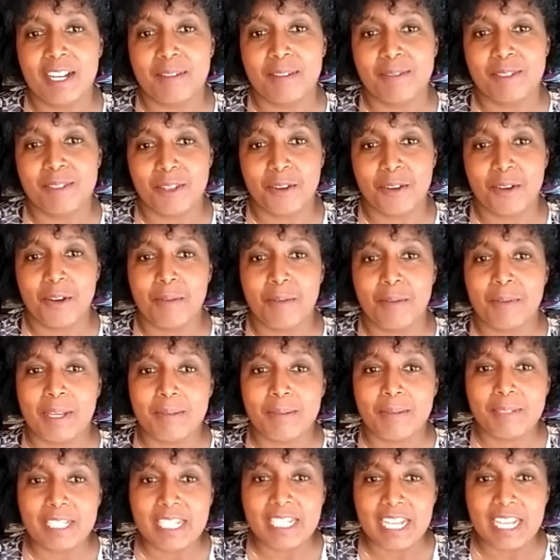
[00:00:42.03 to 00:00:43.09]
So I'm an
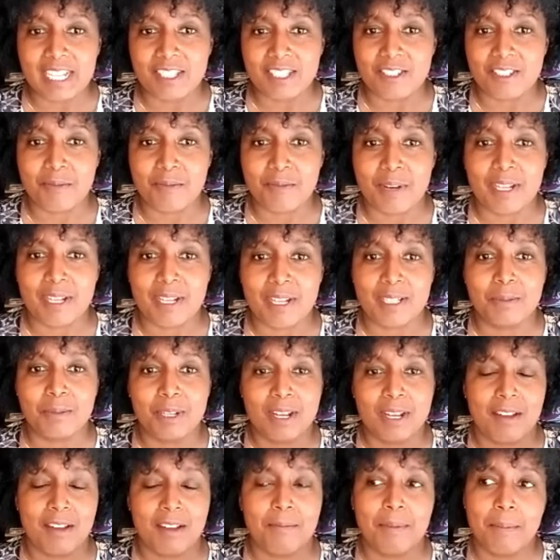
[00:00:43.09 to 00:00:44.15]
empty nester. My
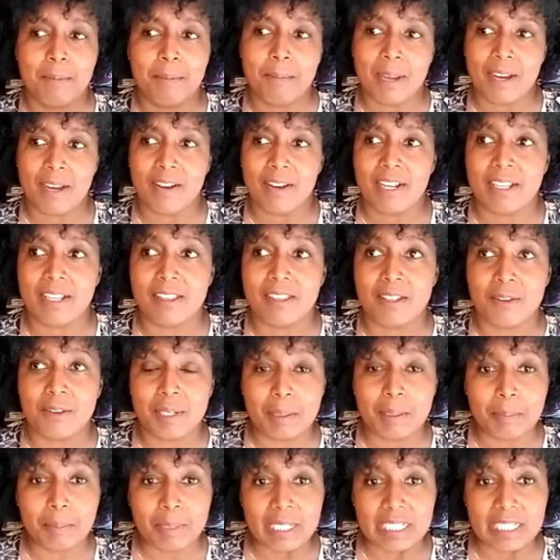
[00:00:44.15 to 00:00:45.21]
husband and I have been married
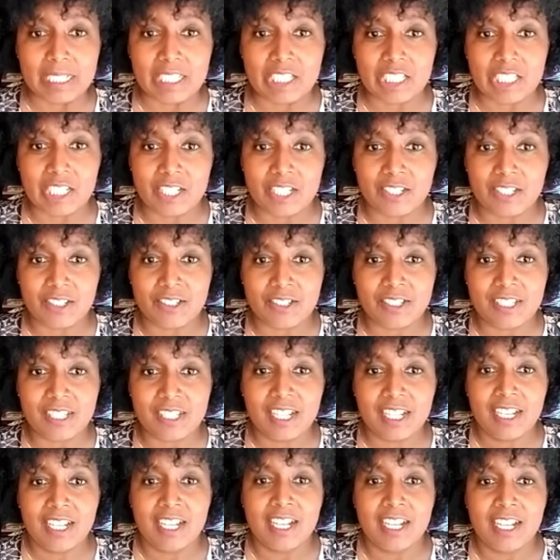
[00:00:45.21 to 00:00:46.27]
30 plus years.
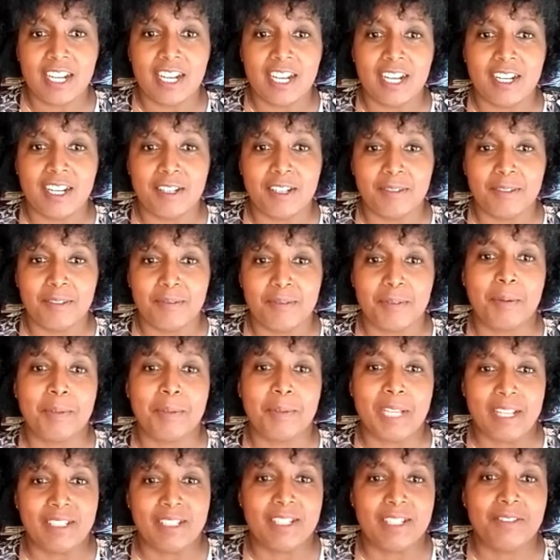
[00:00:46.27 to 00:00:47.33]
I'll
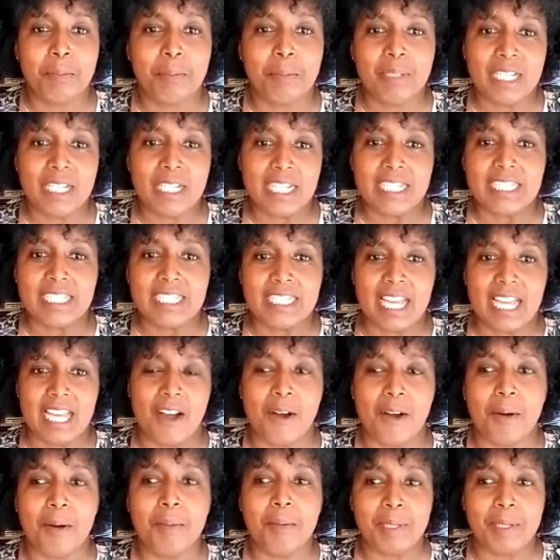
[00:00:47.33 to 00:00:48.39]
leave the plus
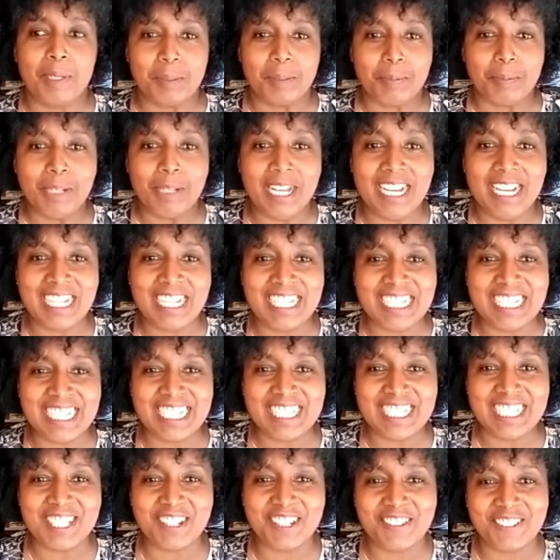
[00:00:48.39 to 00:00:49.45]
out, but the
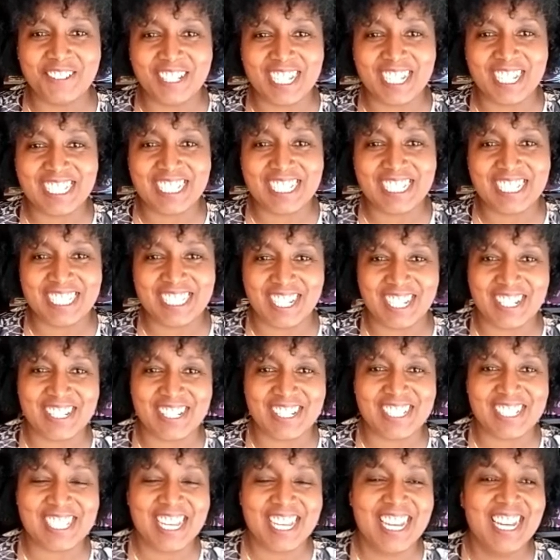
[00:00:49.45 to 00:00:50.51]
plus
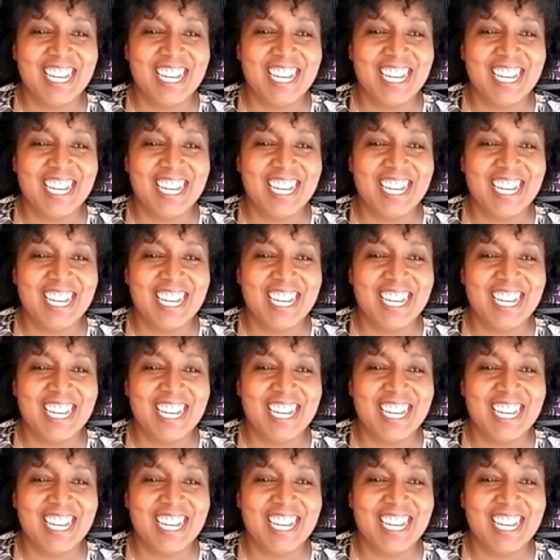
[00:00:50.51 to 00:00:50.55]
years.